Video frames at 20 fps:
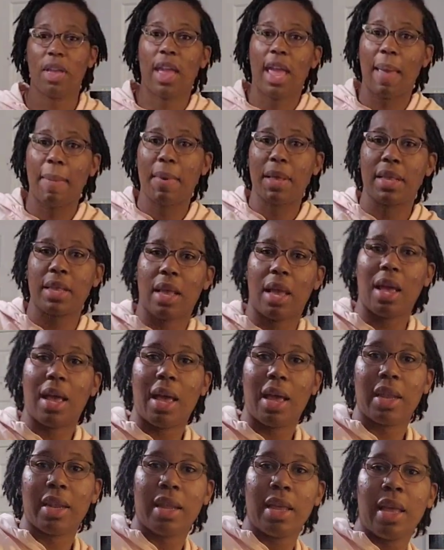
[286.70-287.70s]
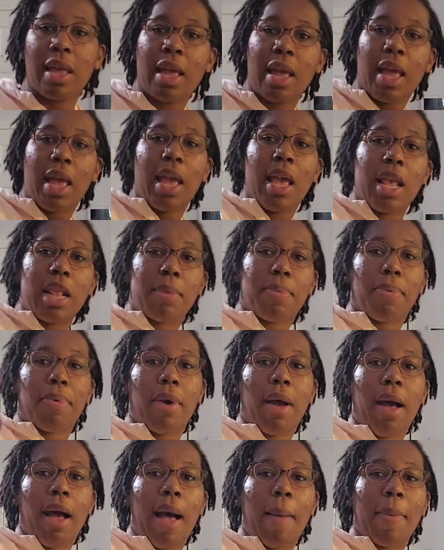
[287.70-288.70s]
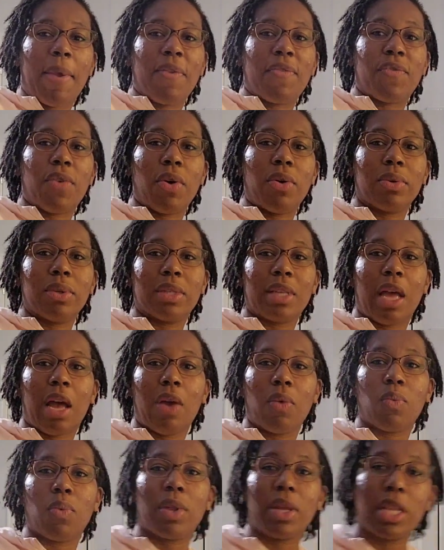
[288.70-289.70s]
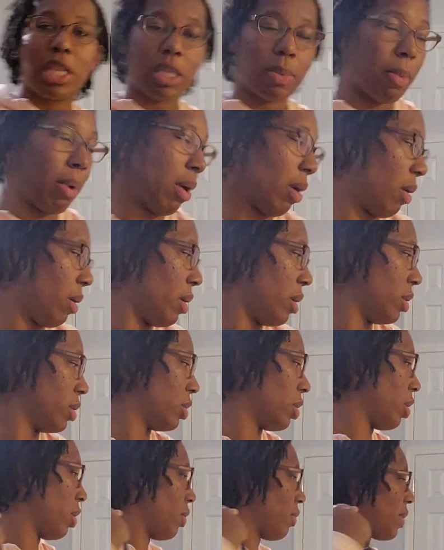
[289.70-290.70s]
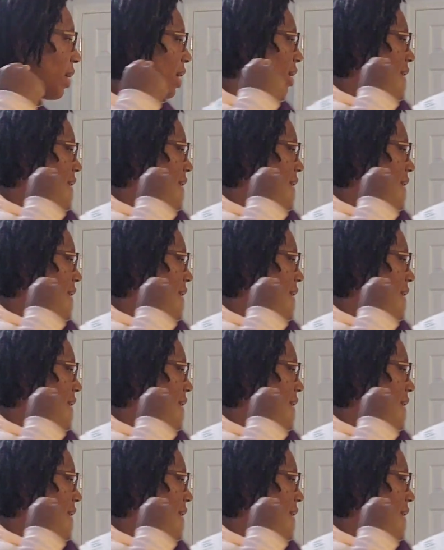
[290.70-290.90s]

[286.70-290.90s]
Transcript: of Amazon. It folds down really small. So